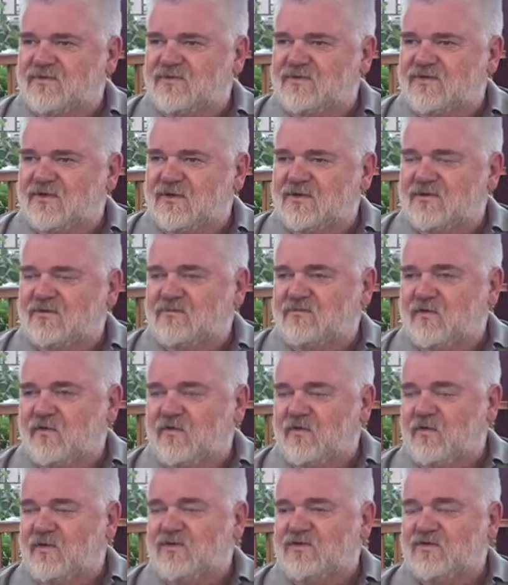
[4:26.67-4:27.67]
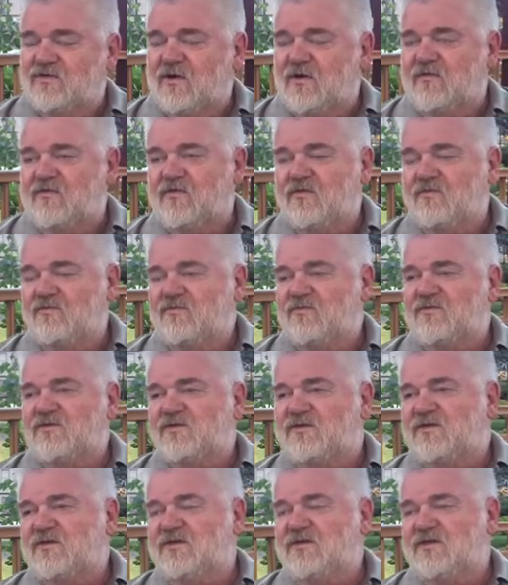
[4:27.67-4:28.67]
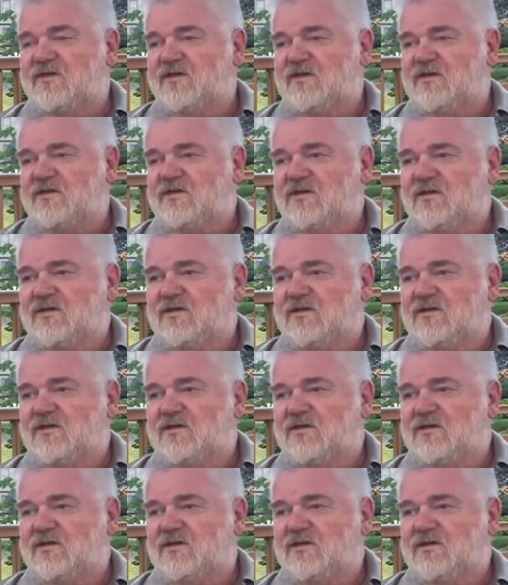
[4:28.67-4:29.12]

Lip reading: So before we took off from Sydney,